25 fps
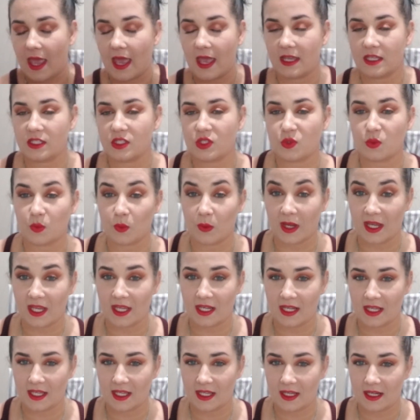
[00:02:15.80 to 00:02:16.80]

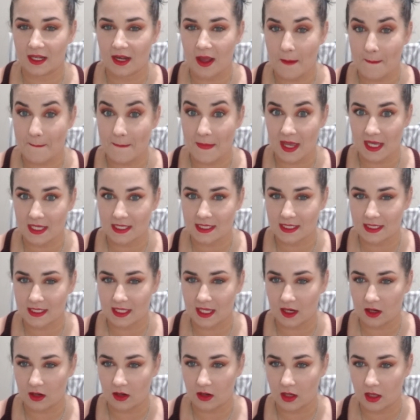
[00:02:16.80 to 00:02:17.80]
X-Rated
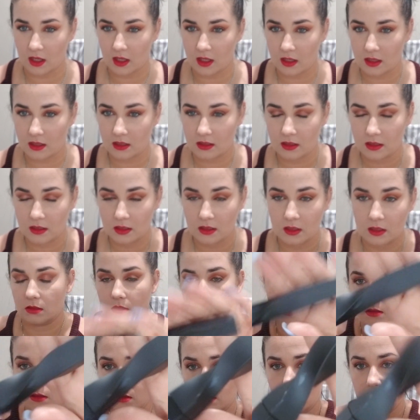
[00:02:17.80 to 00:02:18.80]
Mascara.
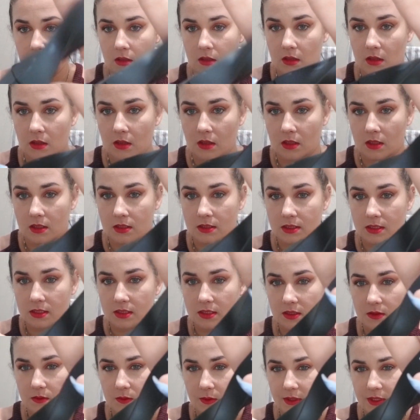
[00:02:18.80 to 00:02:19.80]
This
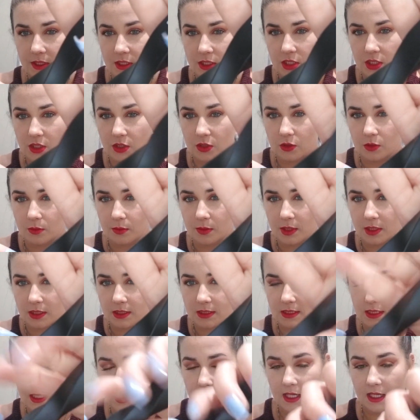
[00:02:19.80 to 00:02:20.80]
is what the tube
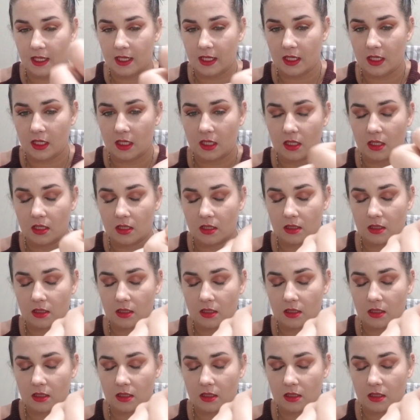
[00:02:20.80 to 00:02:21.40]
looks like.